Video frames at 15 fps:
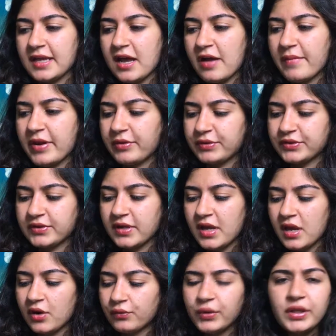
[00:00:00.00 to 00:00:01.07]
and it was
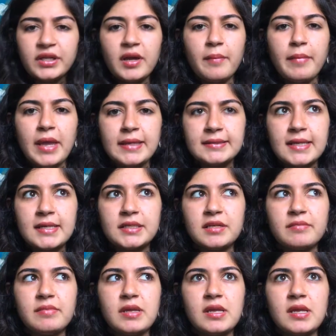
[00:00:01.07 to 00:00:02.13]
really amazing
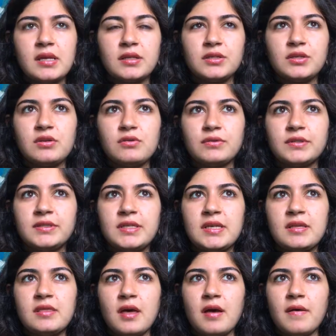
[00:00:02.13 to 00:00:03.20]
to me to
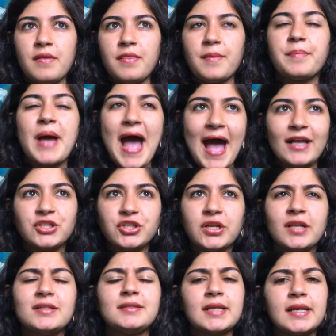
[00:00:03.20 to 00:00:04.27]
see the
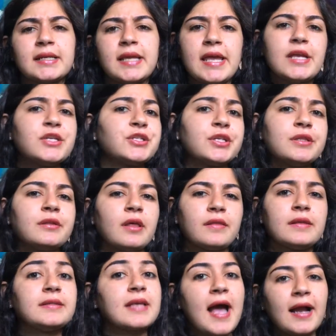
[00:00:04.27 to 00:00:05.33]
passion and dedication that
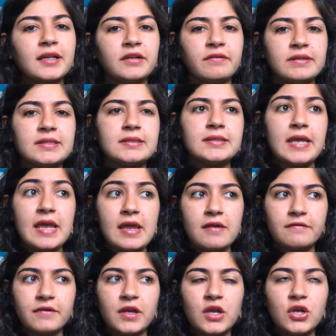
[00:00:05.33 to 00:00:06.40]
these activists
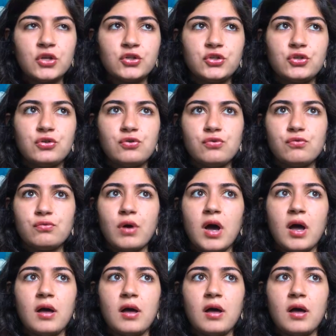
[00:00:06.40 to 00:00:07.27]
gave to